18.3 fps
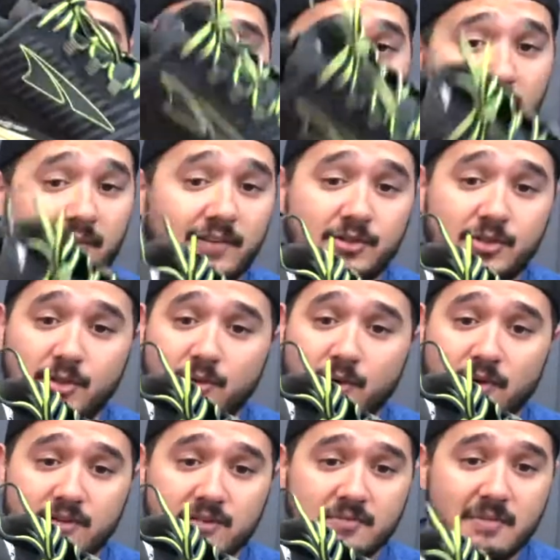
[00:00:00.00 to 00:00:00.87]
I got
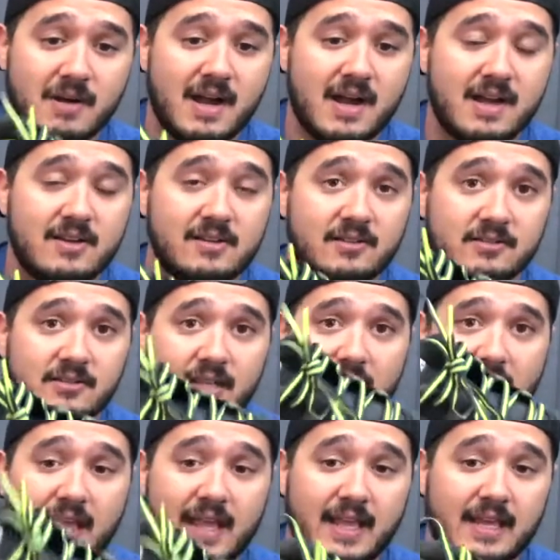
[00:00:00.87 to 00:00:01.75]
200 miles,
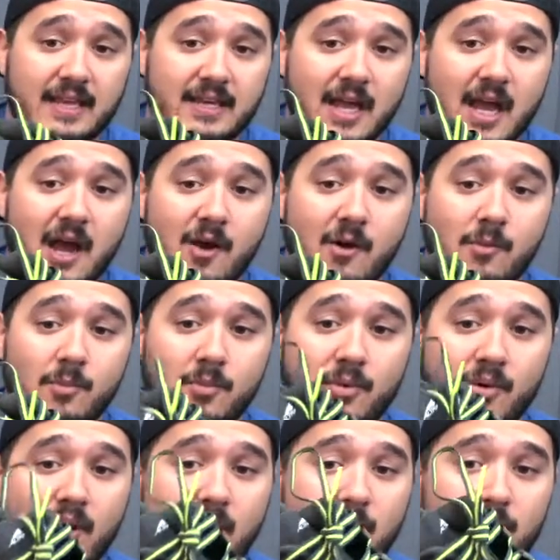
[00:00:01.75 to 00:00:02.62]
and I'll
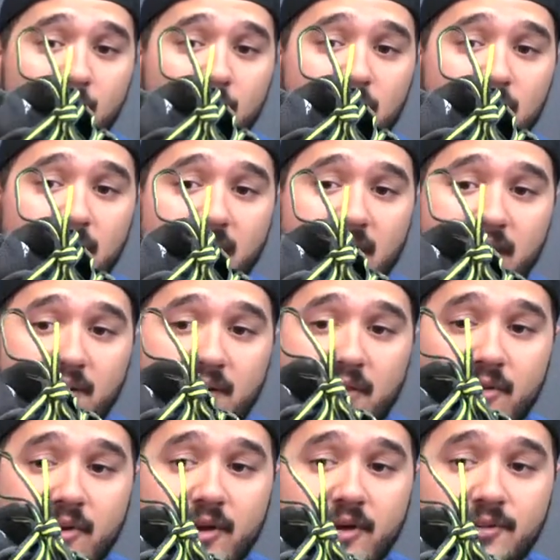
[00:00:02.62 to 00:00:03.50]
probably get
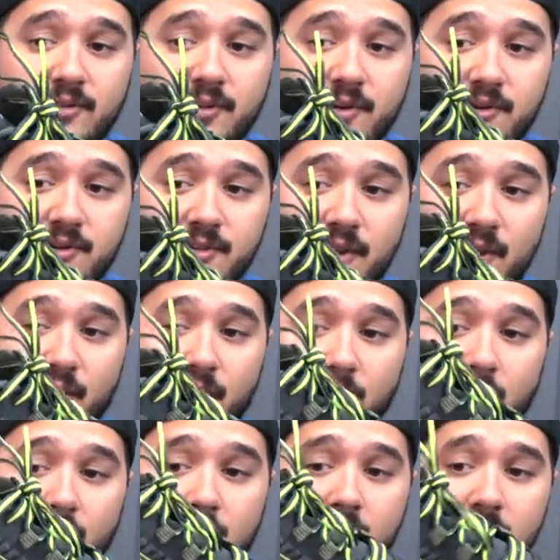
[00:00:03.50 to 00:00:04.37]
another 100 or
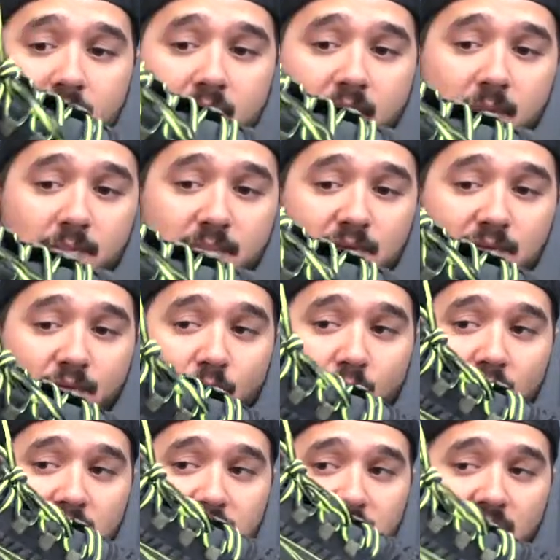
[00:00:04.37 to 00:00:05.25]
so
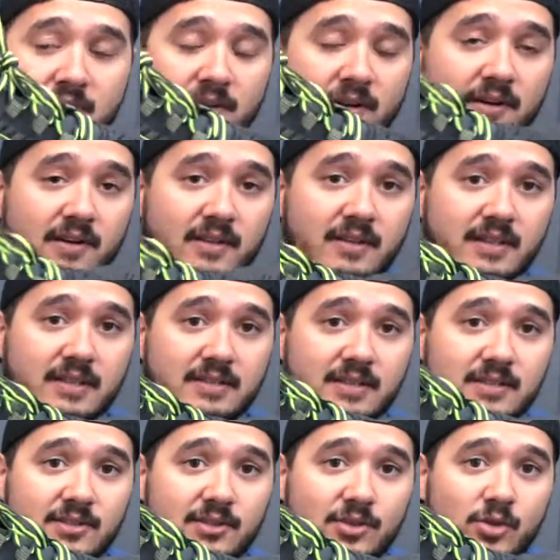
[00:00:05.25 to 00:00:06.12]
before I start turning
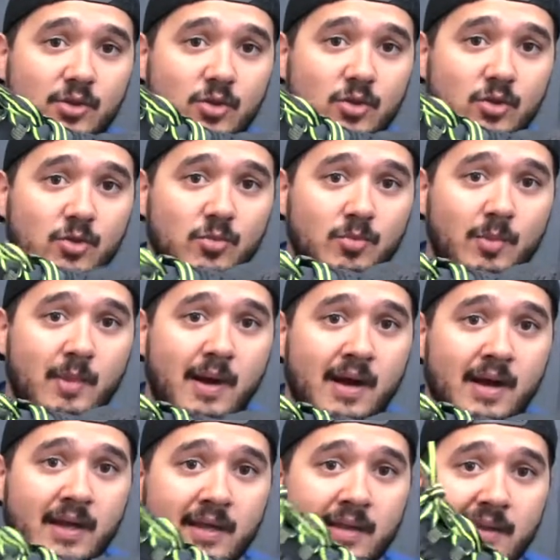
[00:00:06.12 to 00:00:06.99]
these into
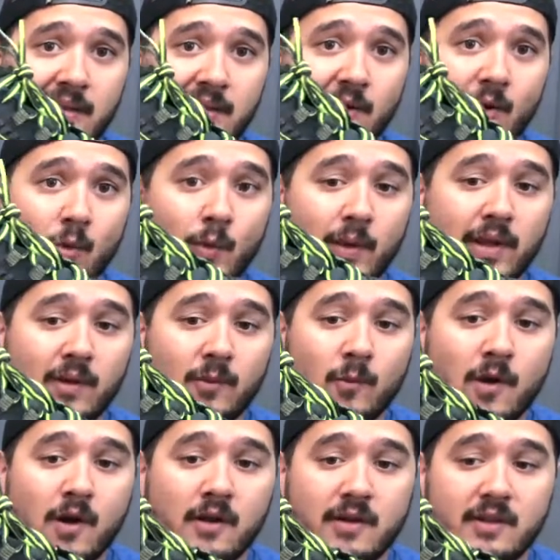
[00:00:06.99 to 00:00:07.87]
my
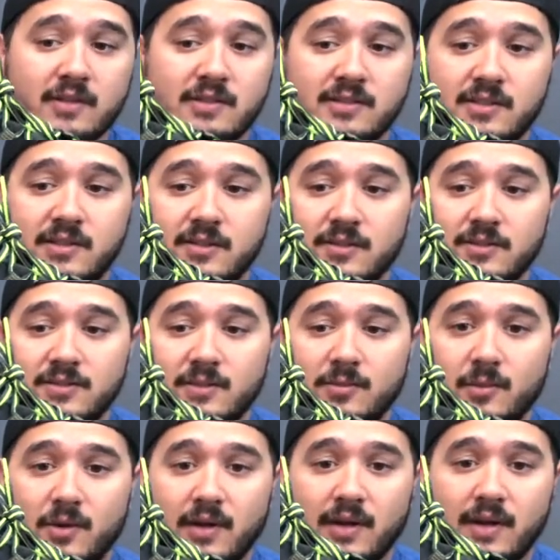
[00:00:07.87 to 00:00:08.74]
weekend walking shoes
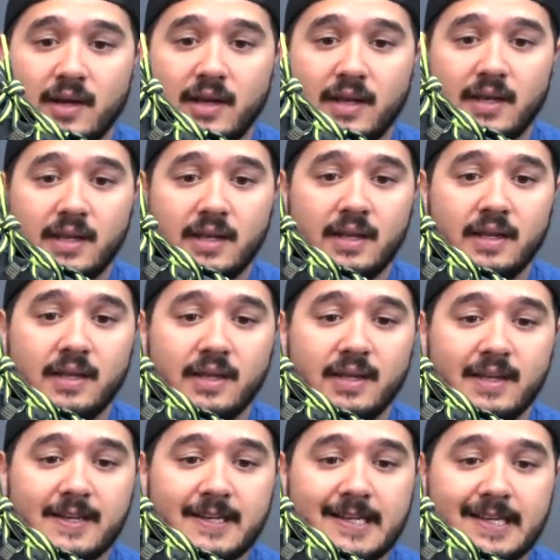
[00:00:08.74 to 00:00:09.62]
and whatnot.
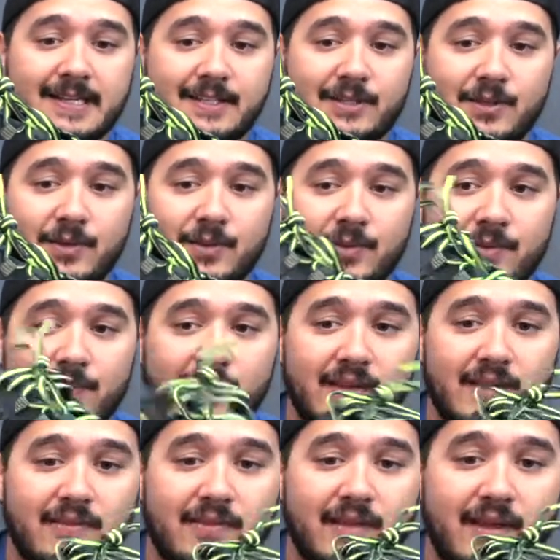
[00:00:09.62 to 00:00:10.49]
I do
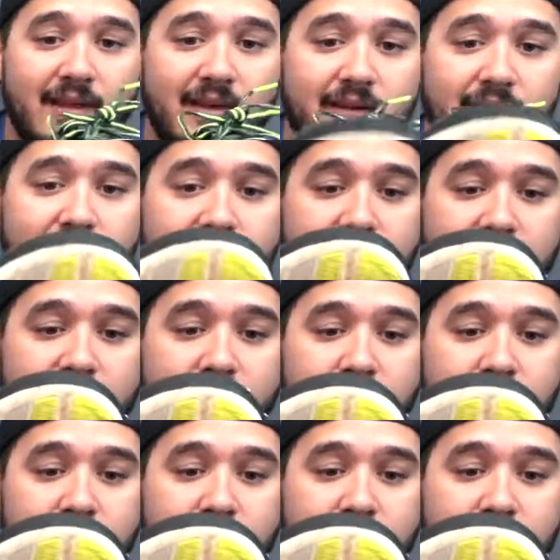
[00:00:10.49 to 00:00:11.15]
think that